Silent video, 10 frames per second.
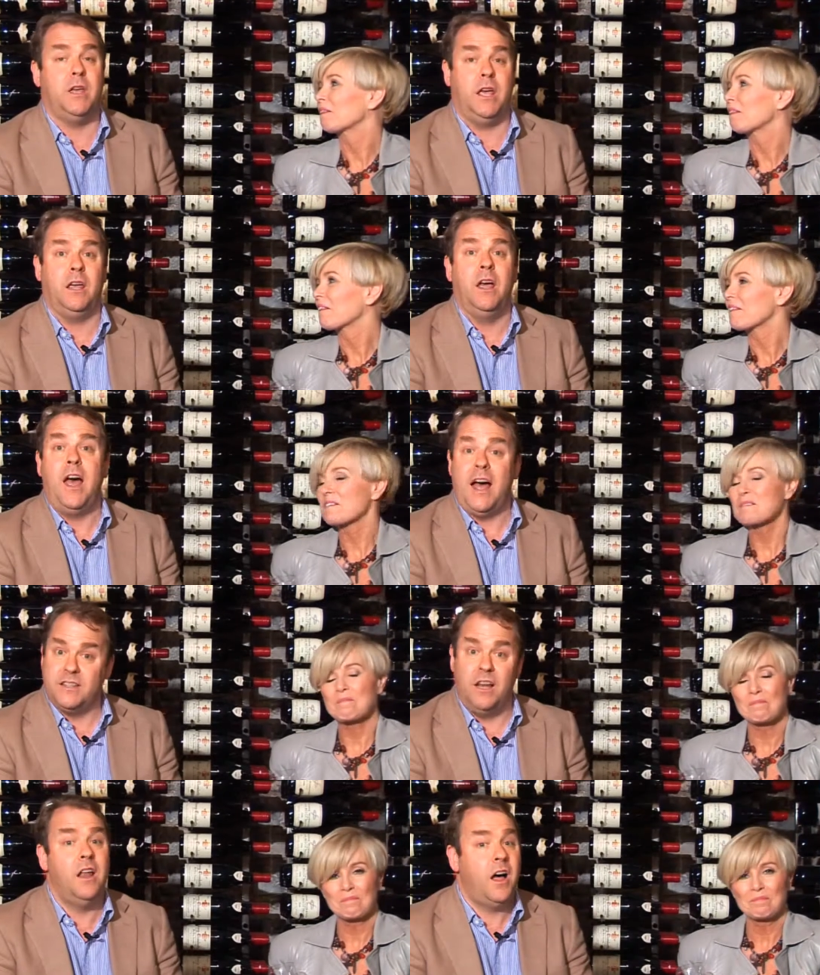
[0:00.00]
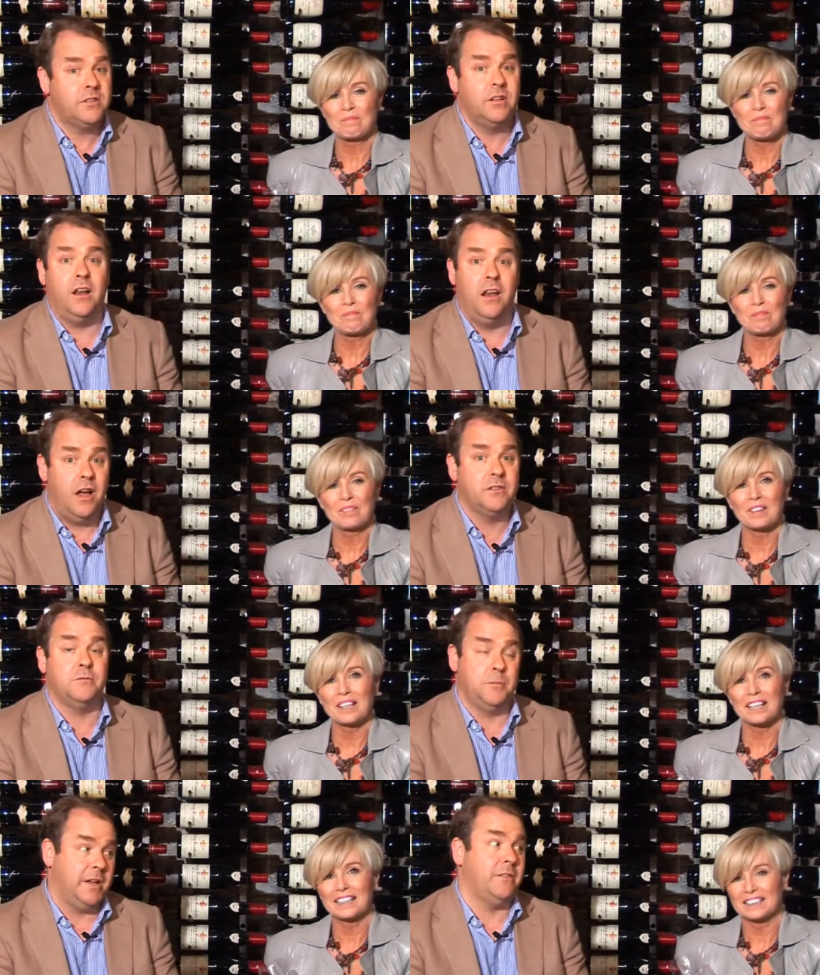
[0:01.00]
Speaker 1: me, has a lot, a lot
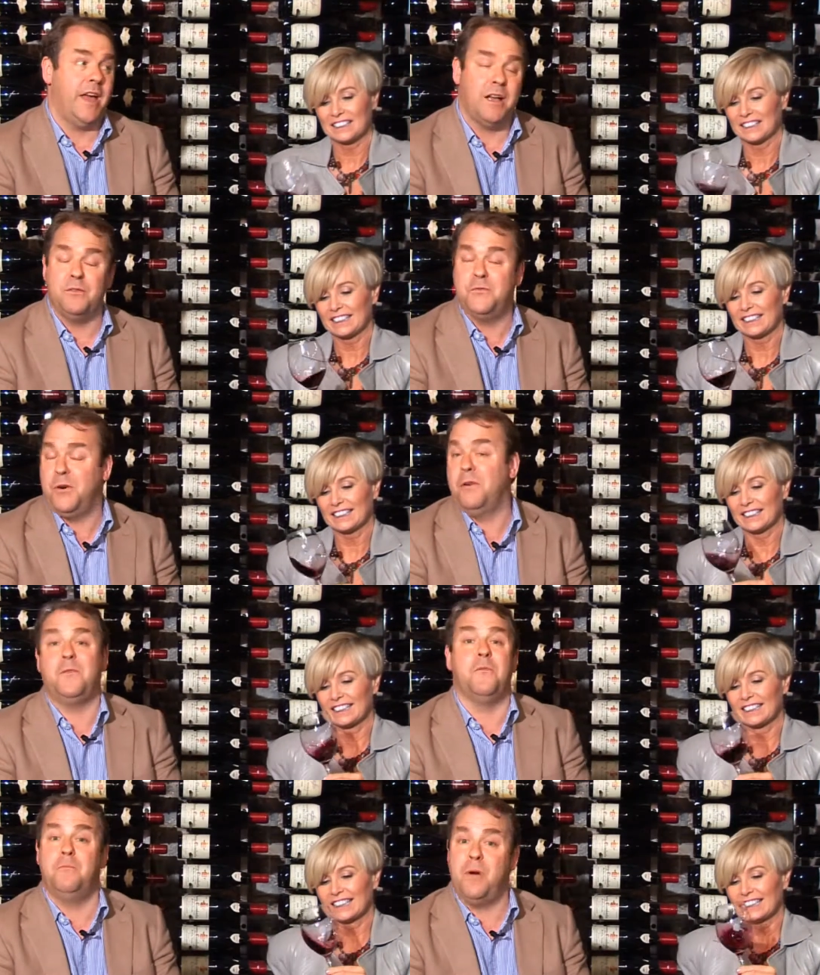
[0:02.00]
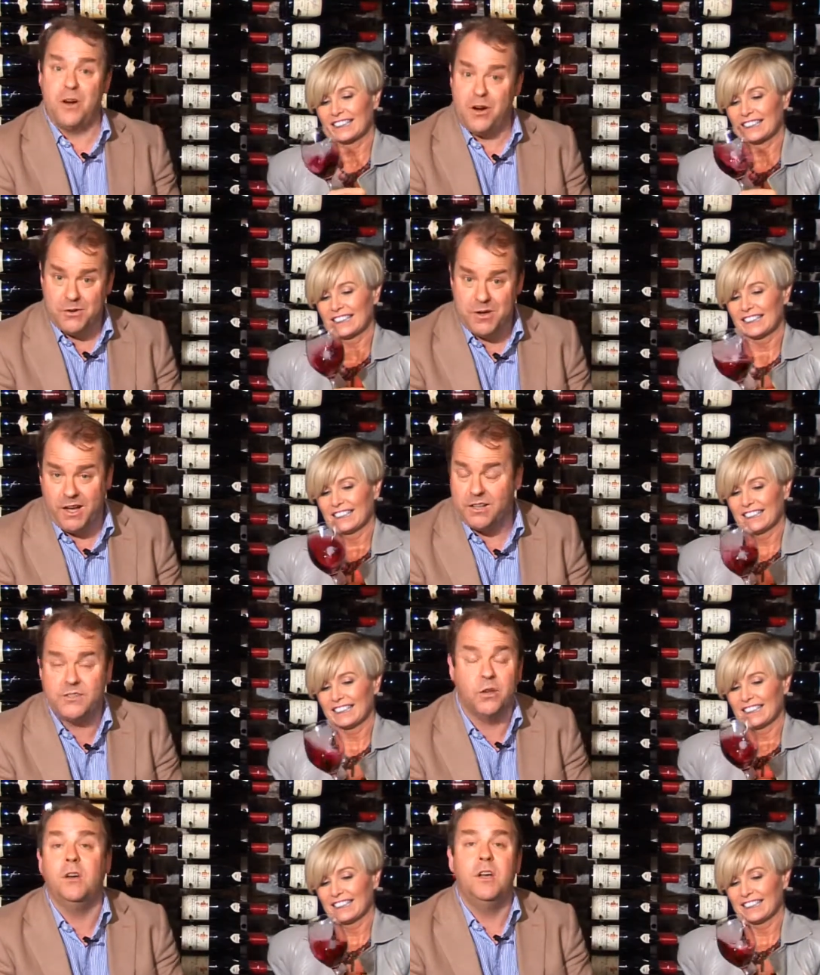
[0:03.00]
to be thankful for Bernardo O'Higgins.
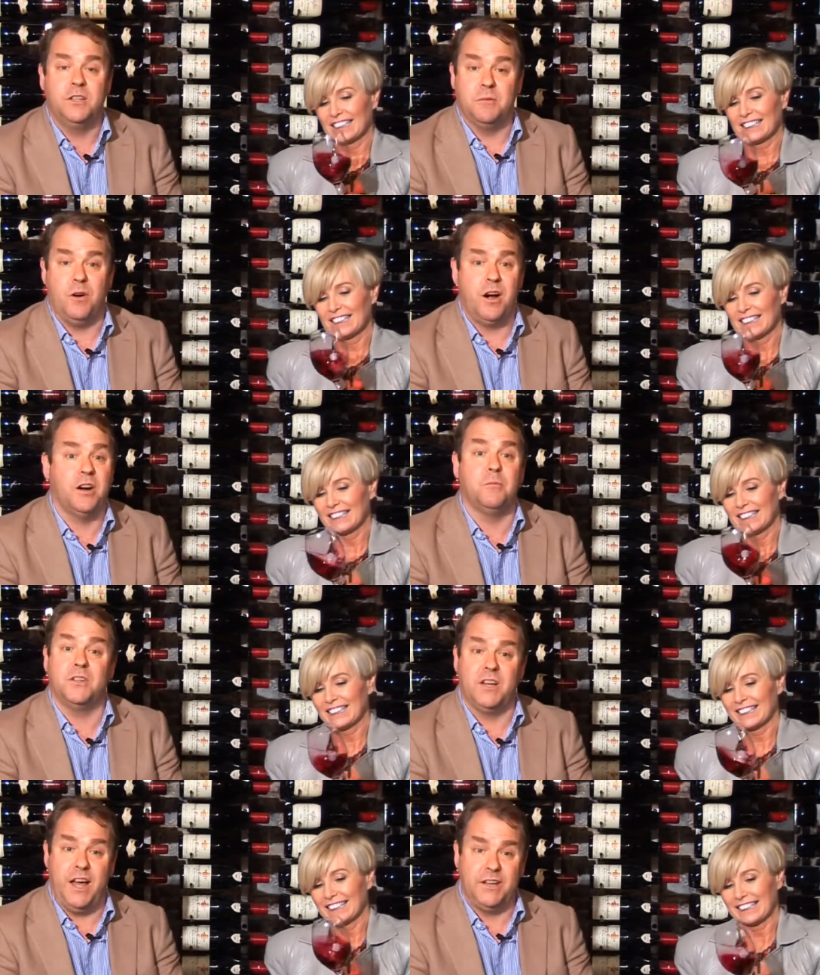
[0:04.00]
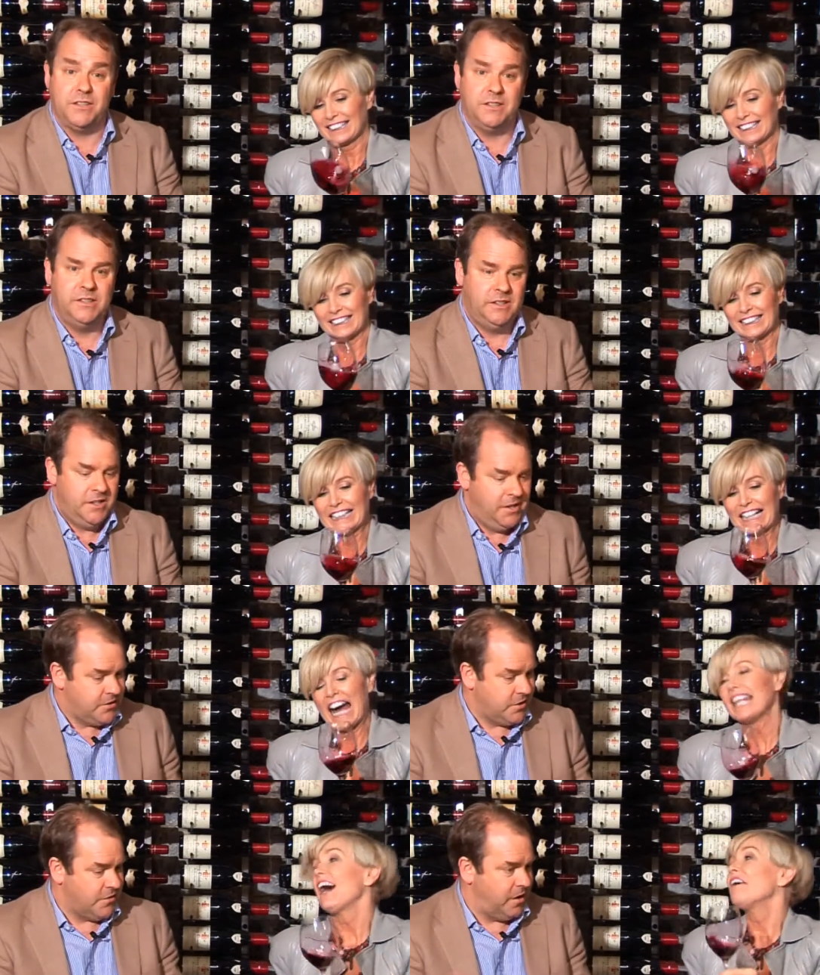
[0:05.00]
So to Bernardo, we're delighted.
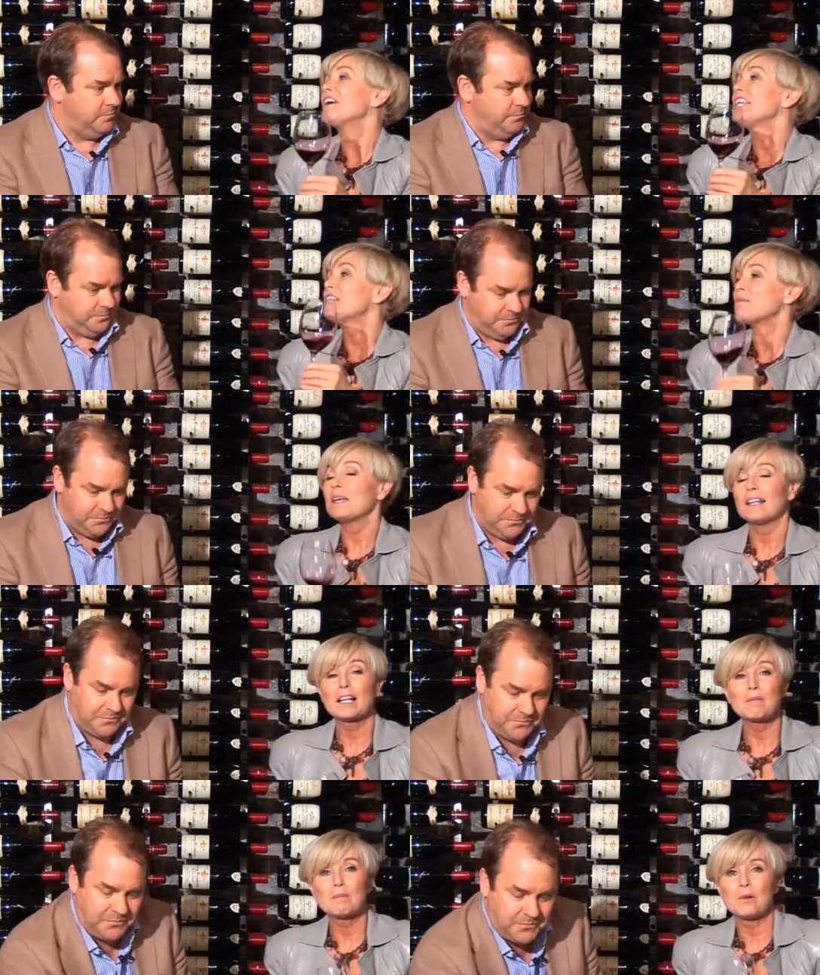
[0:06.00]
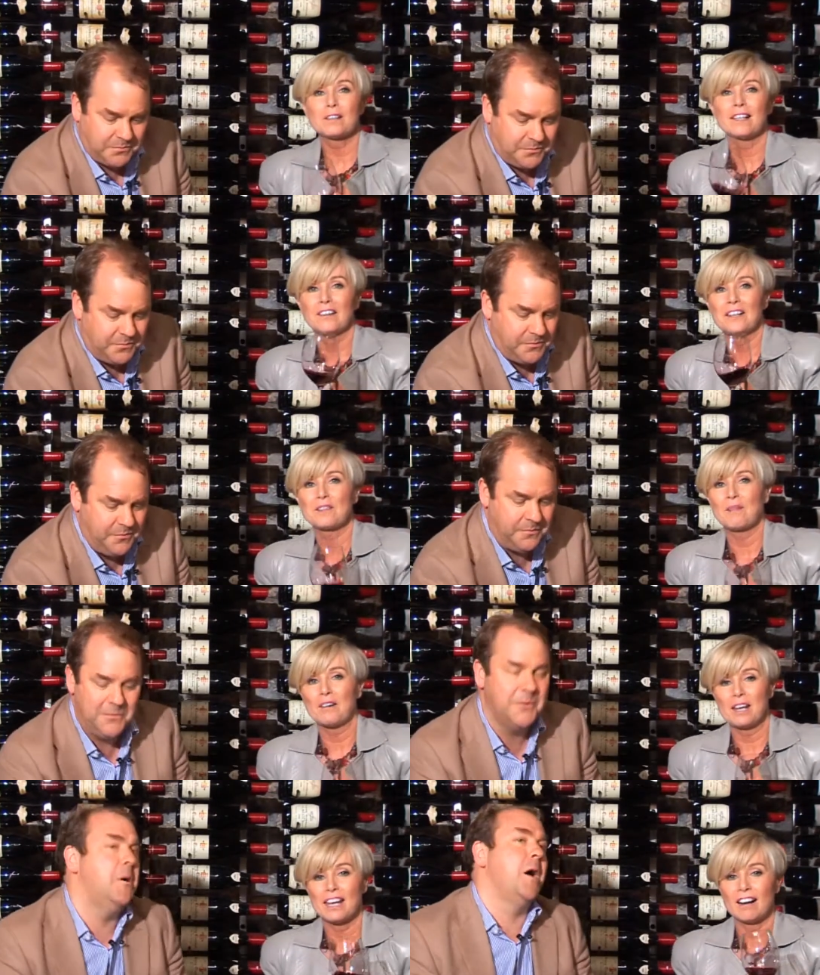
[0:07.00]
Speaker 2: and now we need to be a little bit more serious,
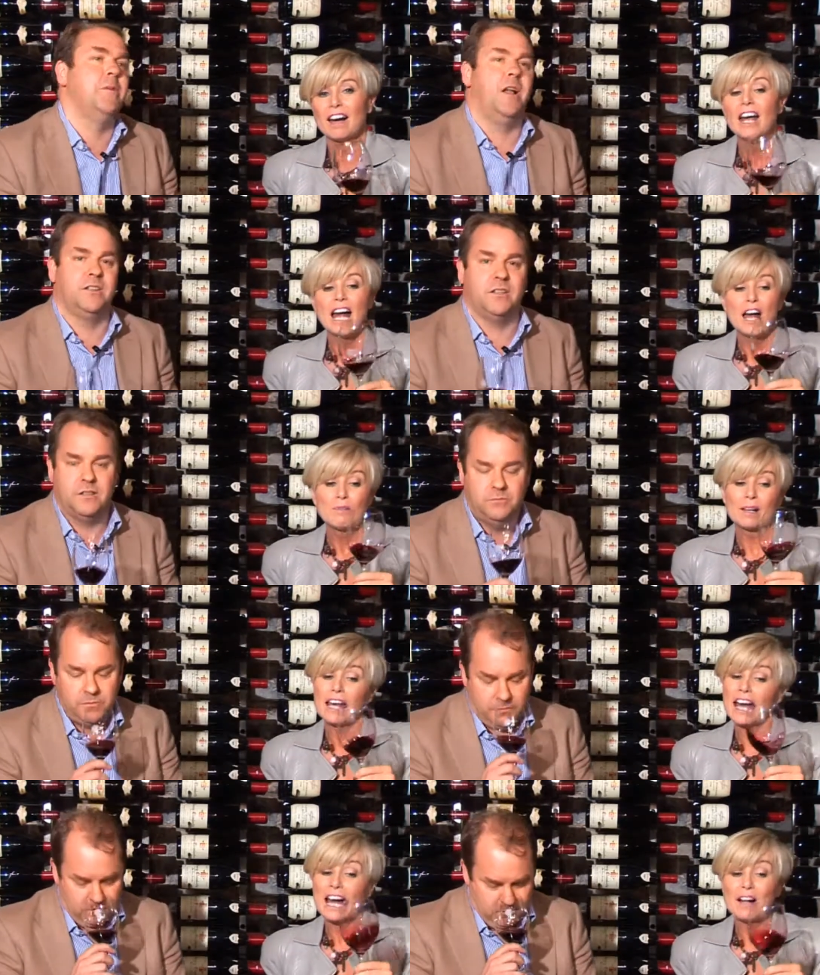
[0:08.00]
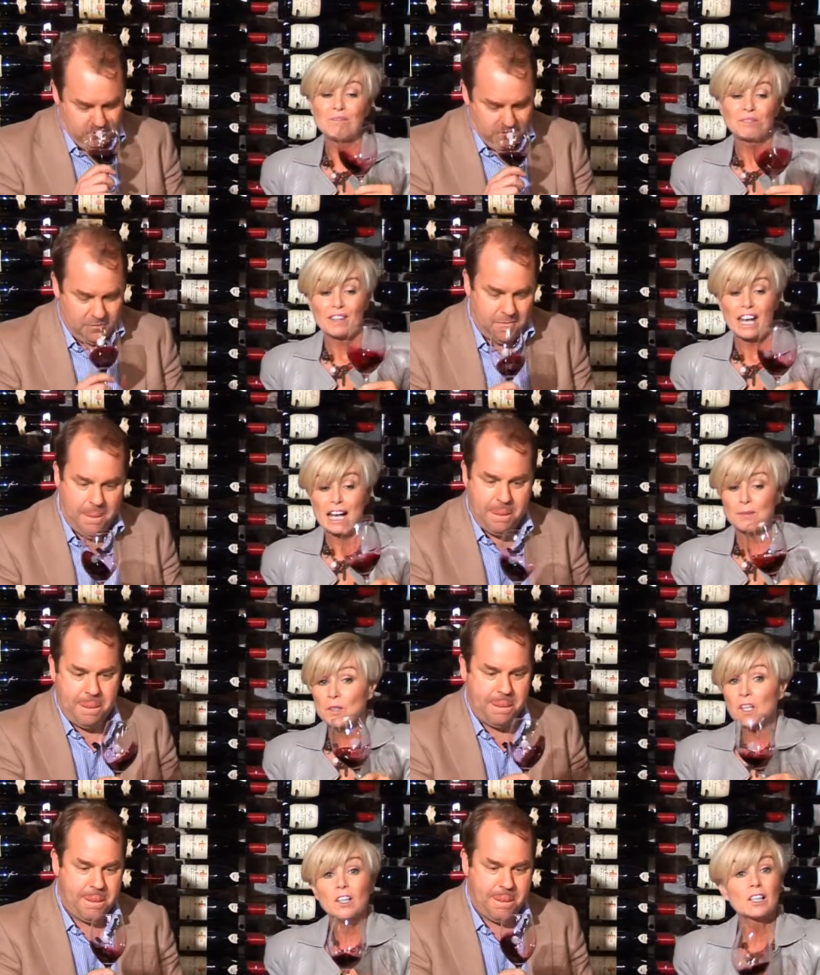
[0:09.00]
Barry, here. apologies. But uh, um, I
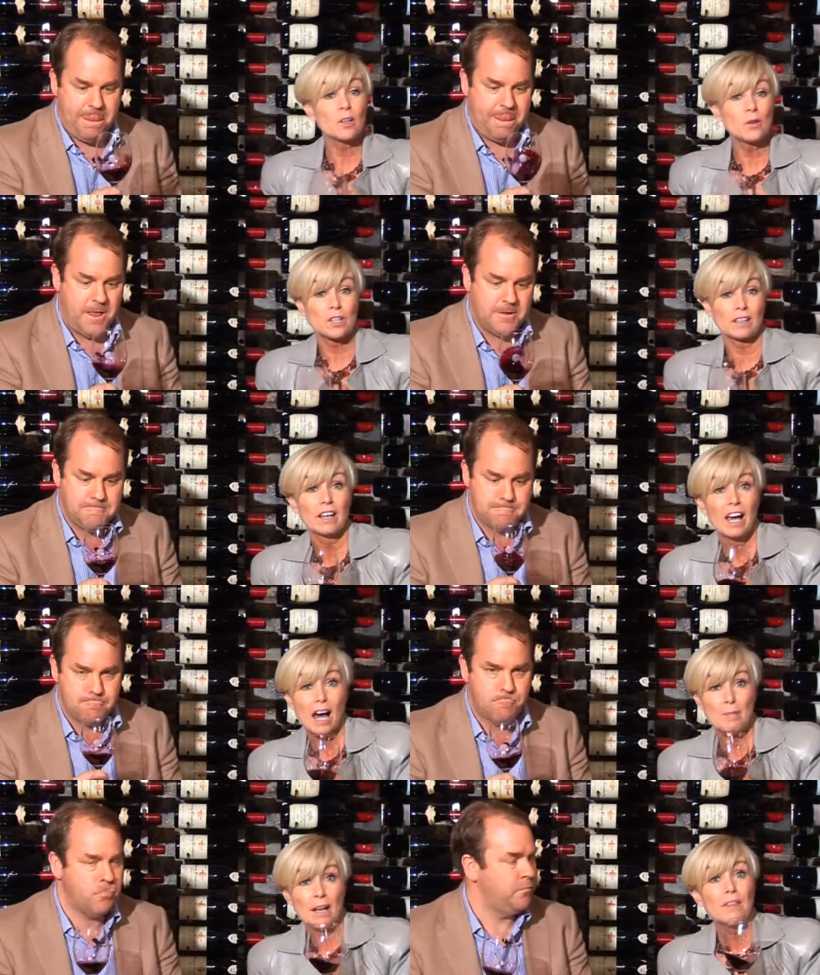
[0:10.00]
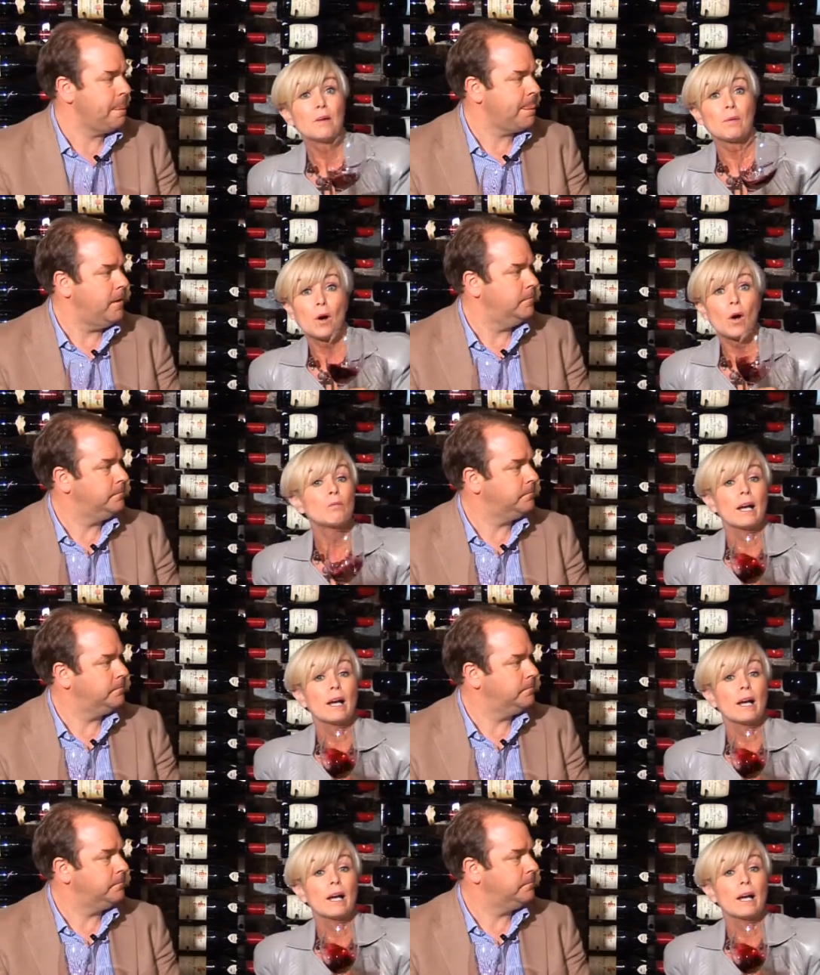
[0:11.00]
suppose in conclusion, I mean, I think we all